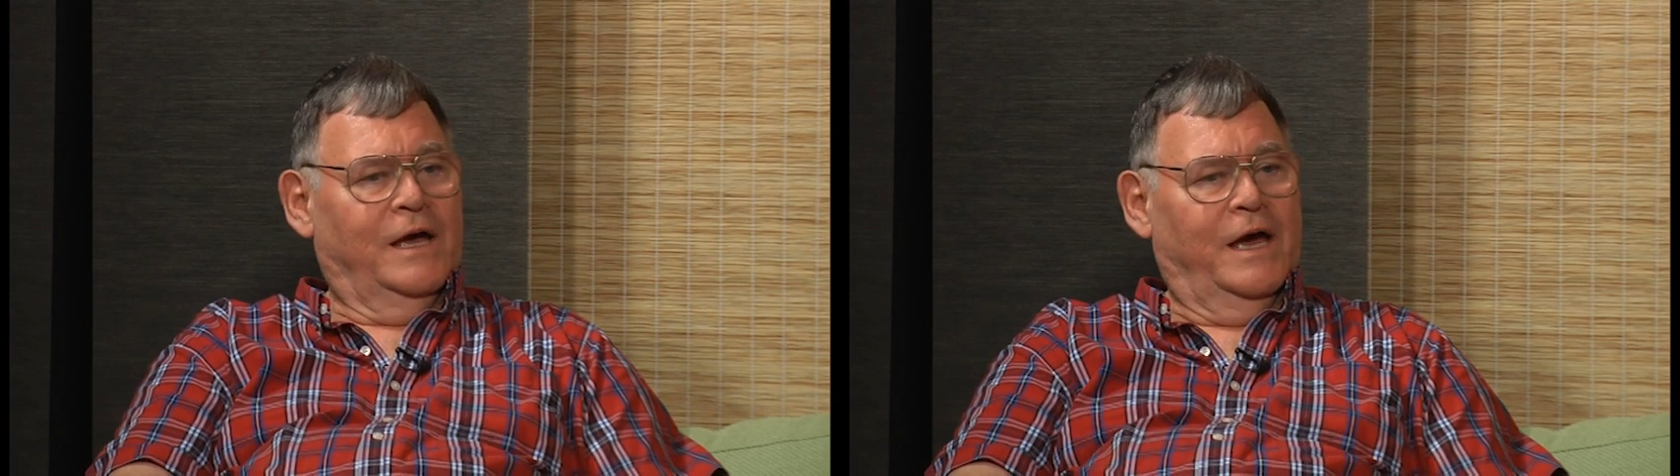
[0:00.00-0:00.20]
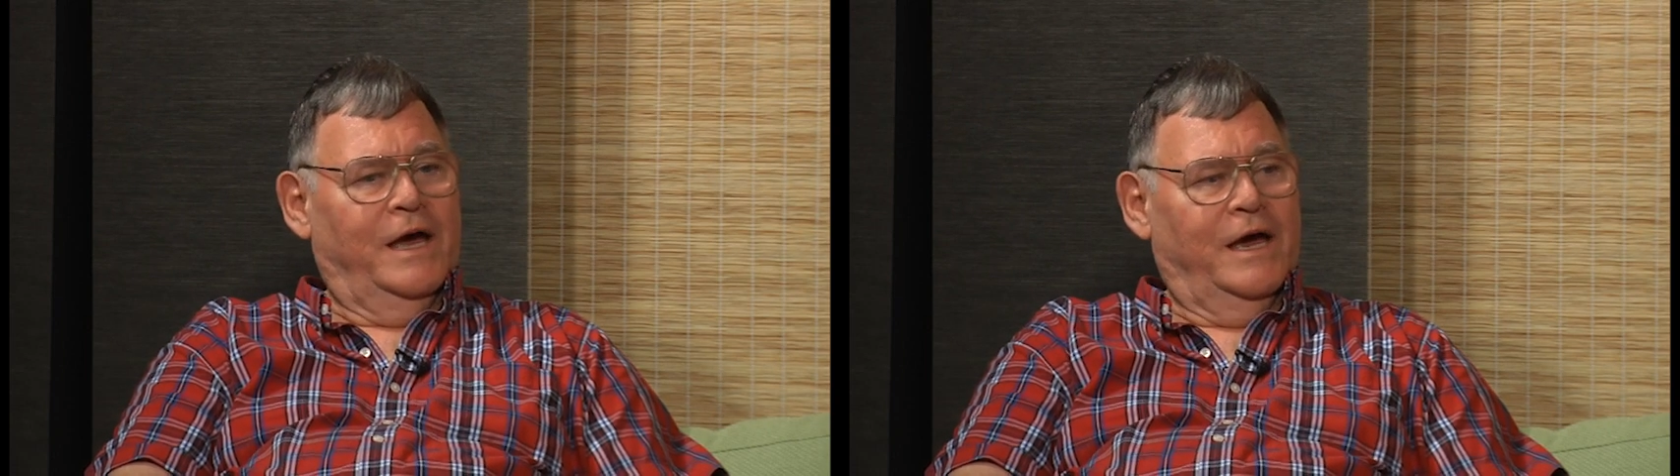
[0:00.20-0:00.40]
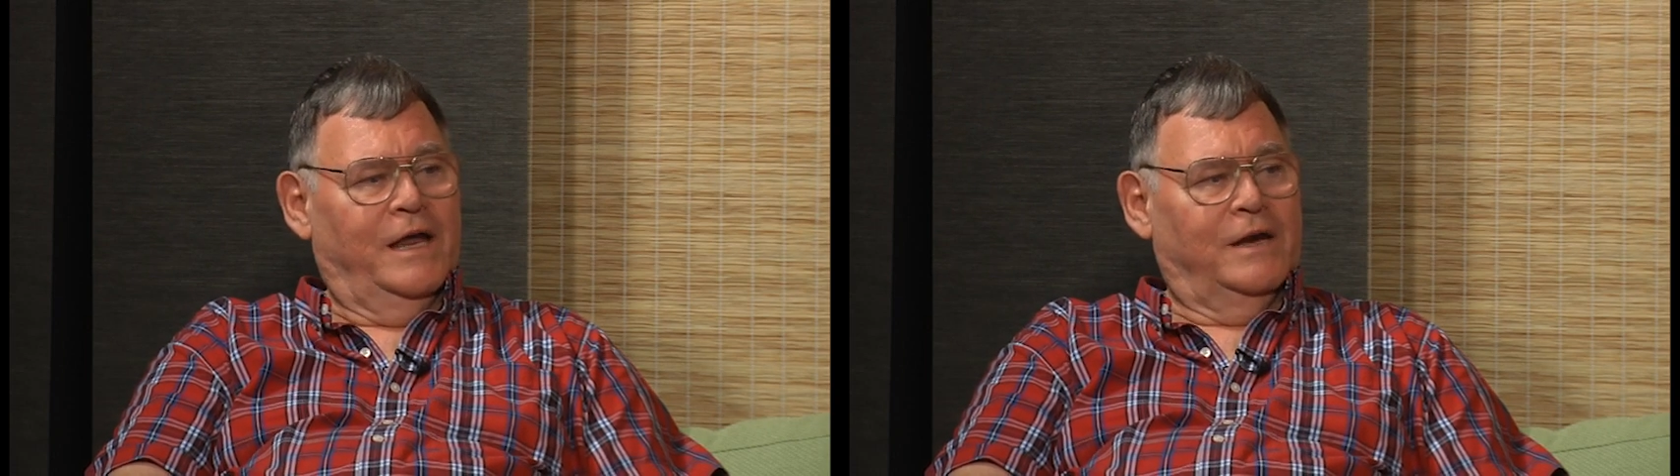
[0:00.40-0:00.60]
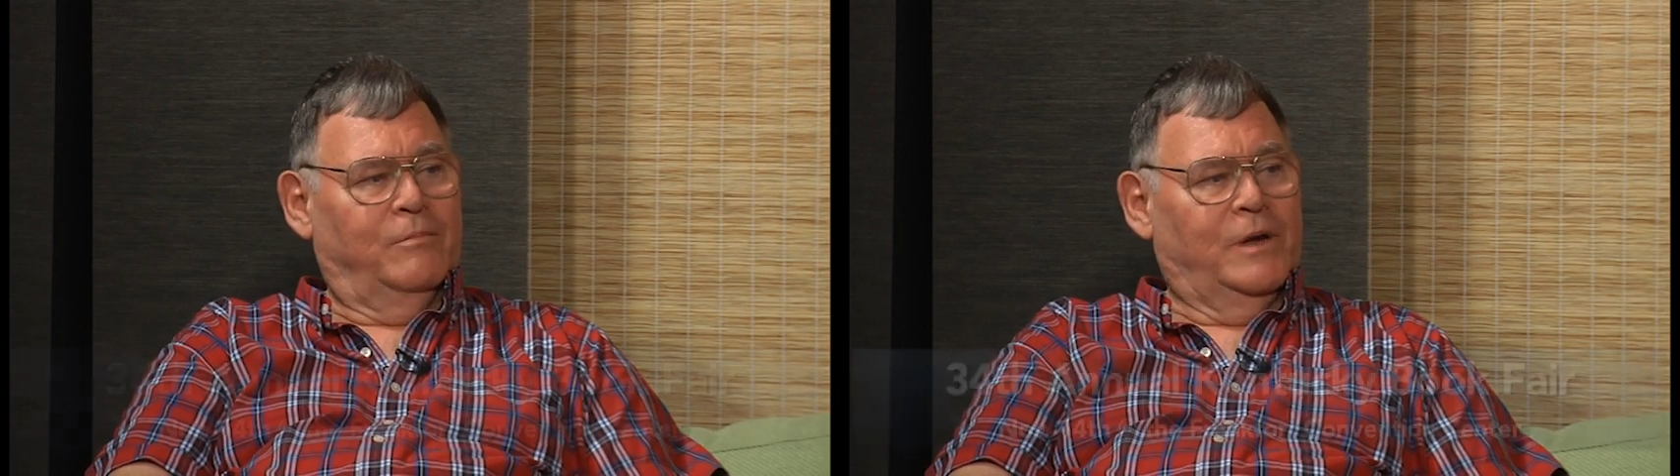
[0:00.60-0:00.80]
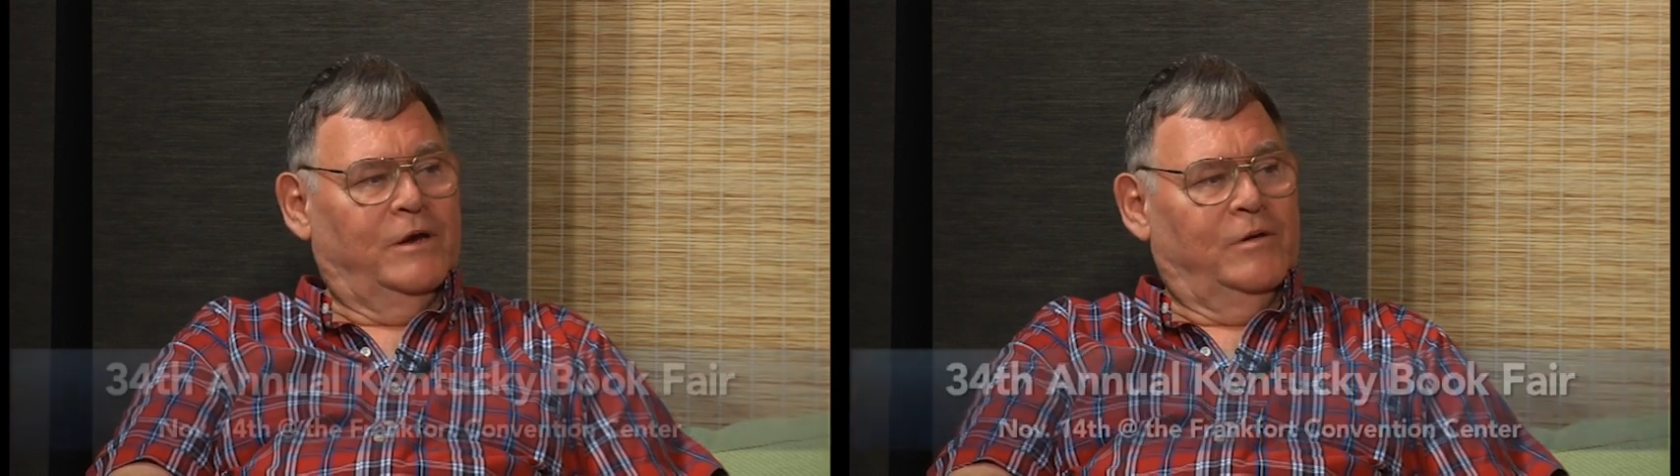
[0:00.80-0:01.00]

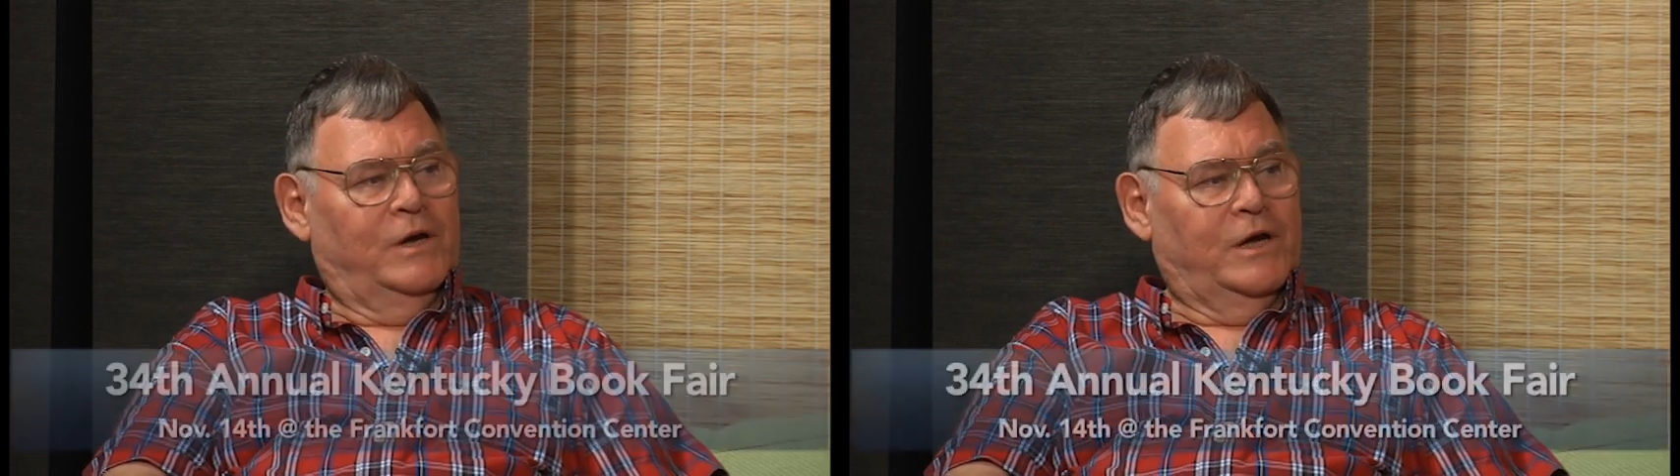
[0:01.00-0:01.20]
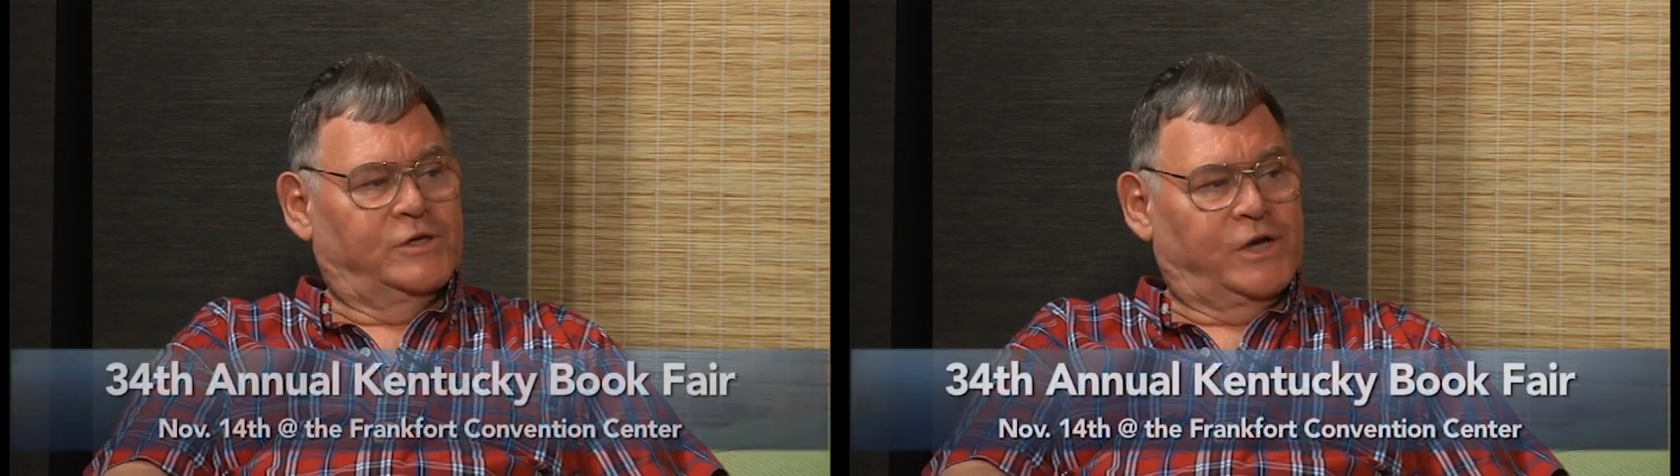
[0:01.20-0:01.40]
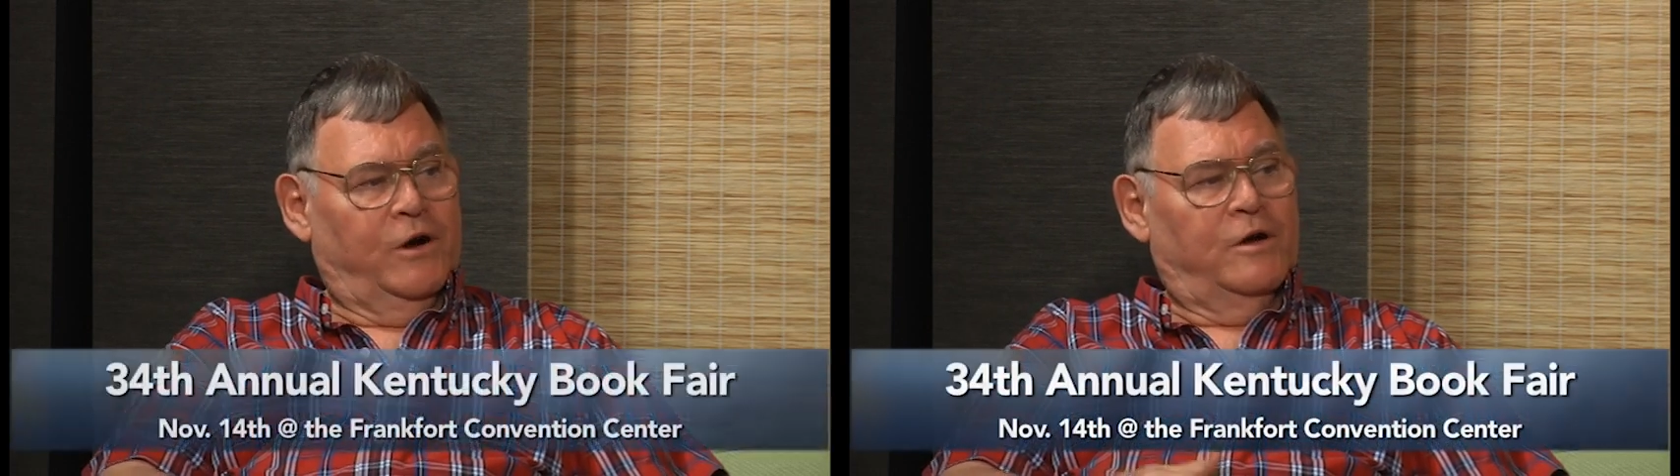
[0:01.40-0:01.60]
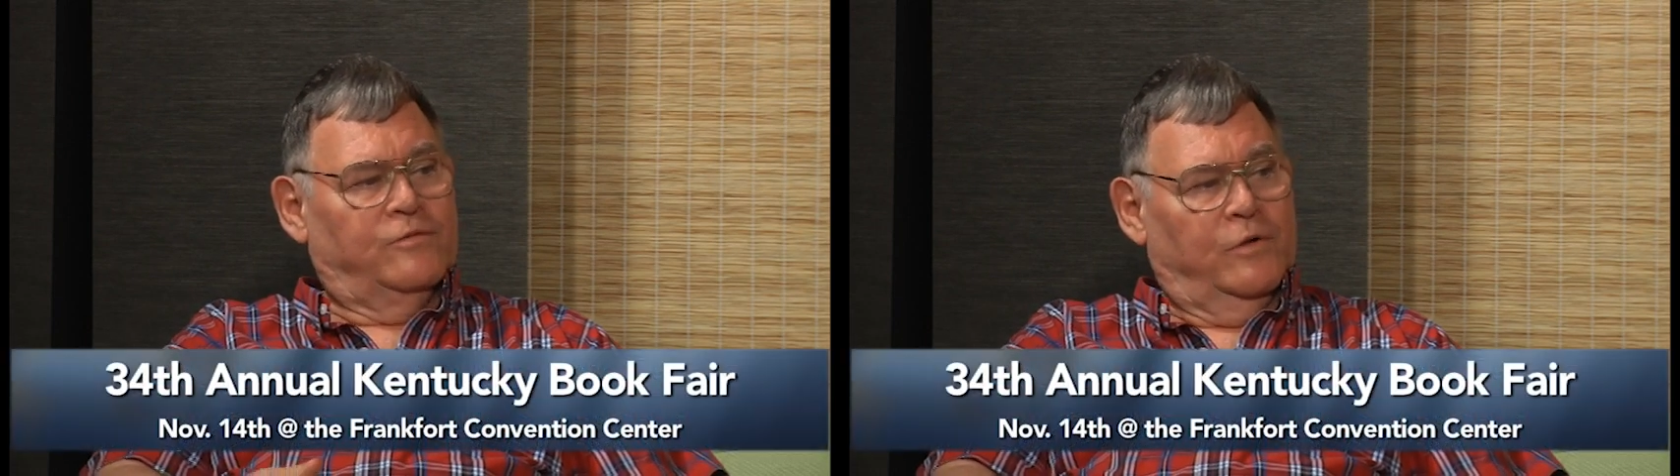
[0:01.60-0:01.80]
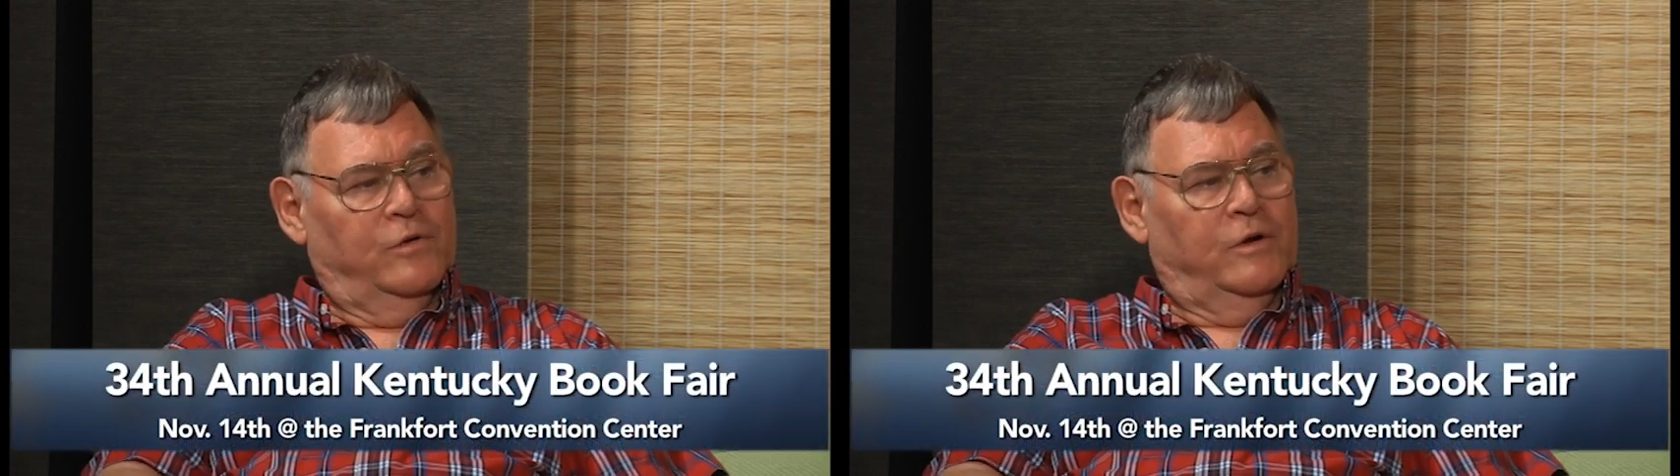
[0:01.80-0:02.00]
But it does carry
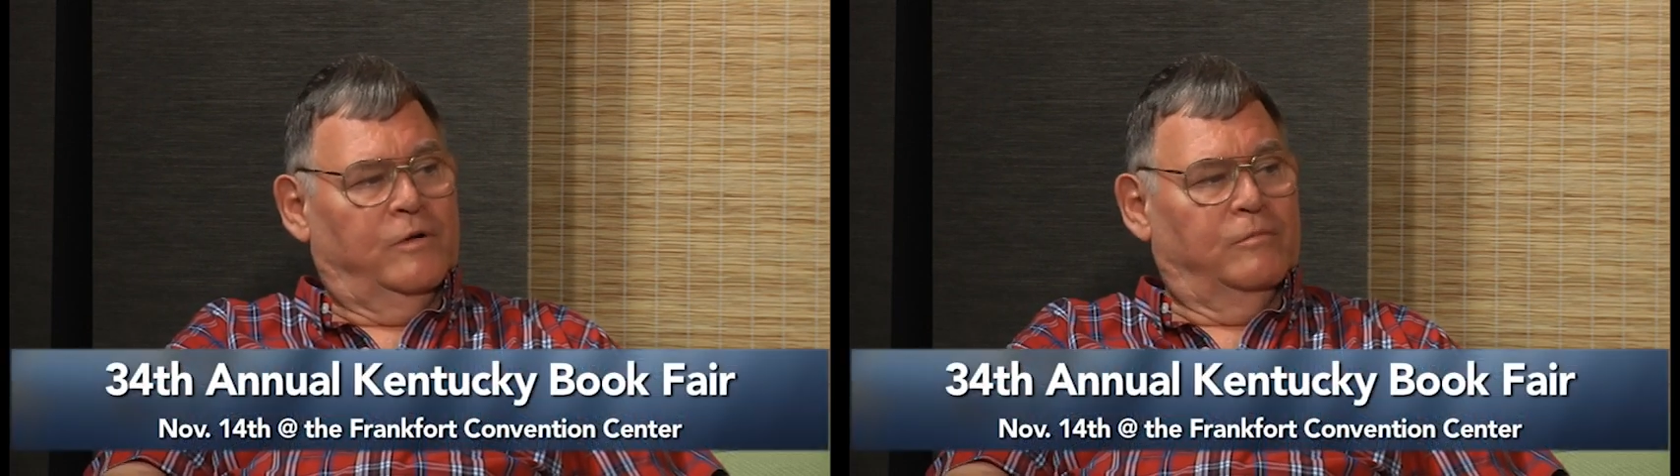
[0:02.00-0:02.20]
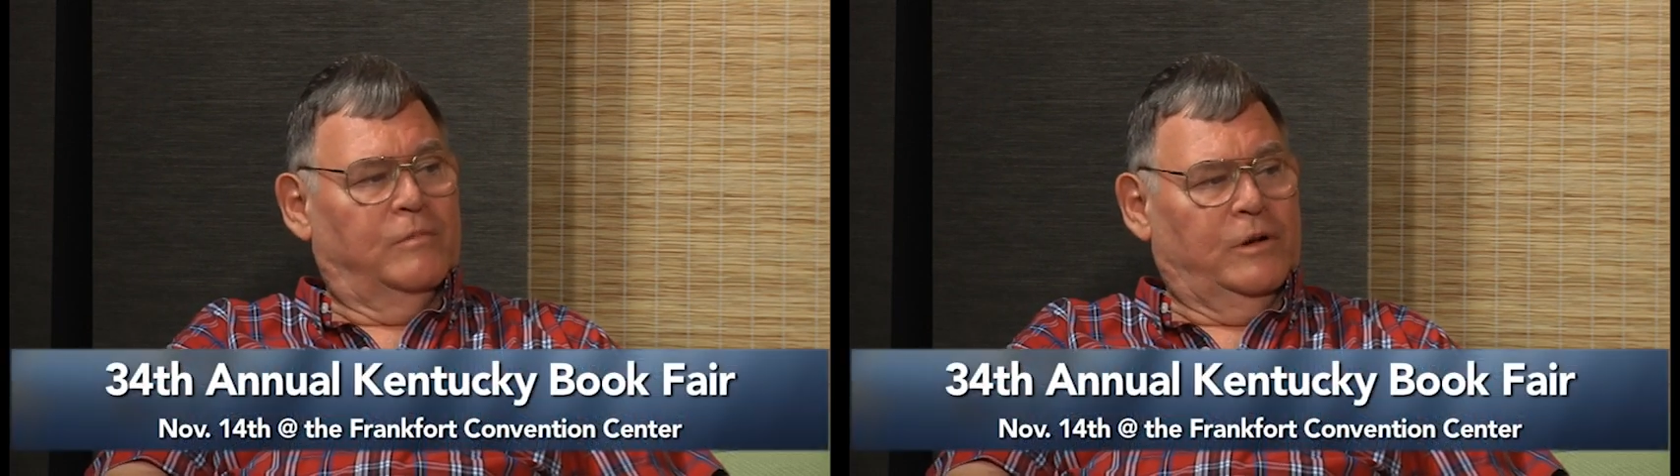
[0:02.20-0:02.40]
through to